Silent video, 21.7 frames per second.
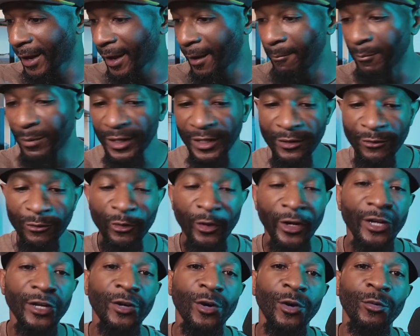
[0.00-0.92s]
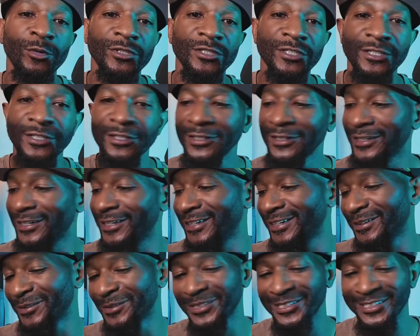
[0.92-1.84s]
Buddy Franco, was good?
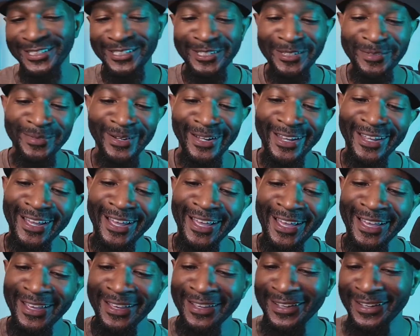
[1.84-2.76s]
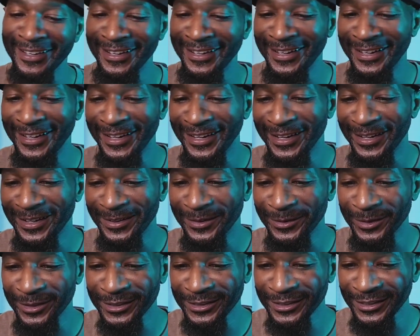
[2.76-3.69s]
Was good, my guy?
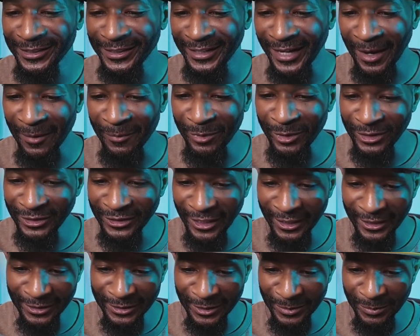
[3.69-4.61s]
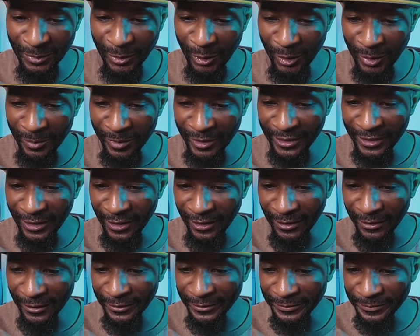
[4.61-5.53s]
Was good? I appreciate the support, big
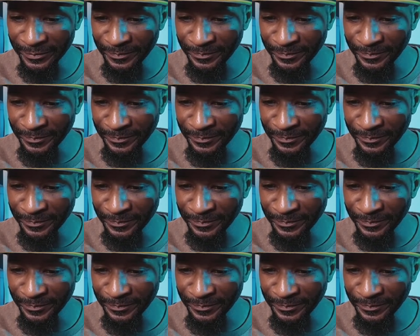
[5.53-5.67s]
dog.